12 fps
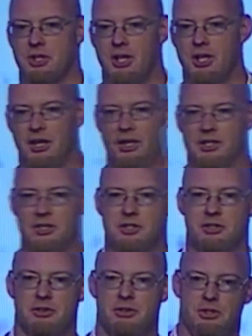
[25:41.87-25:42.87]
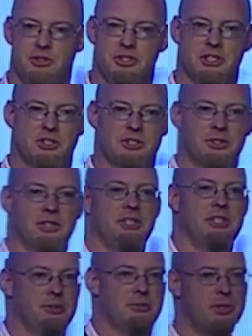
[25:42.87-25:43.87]
on using turkey tail
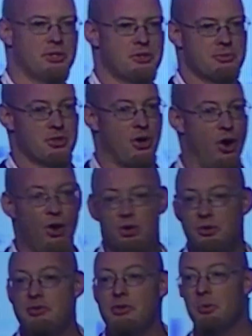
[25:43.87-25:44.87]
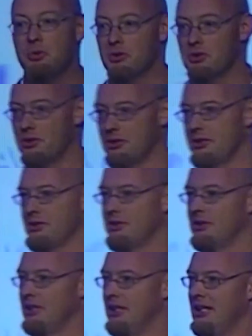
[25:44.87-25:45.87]
mushrooms all over the world
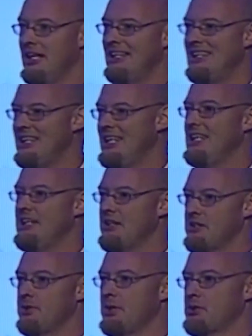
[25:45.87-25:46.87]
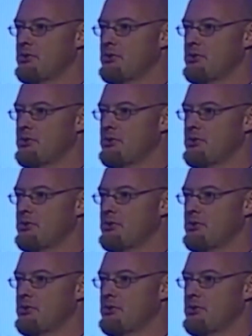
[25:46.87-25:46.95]
than any other mushroom.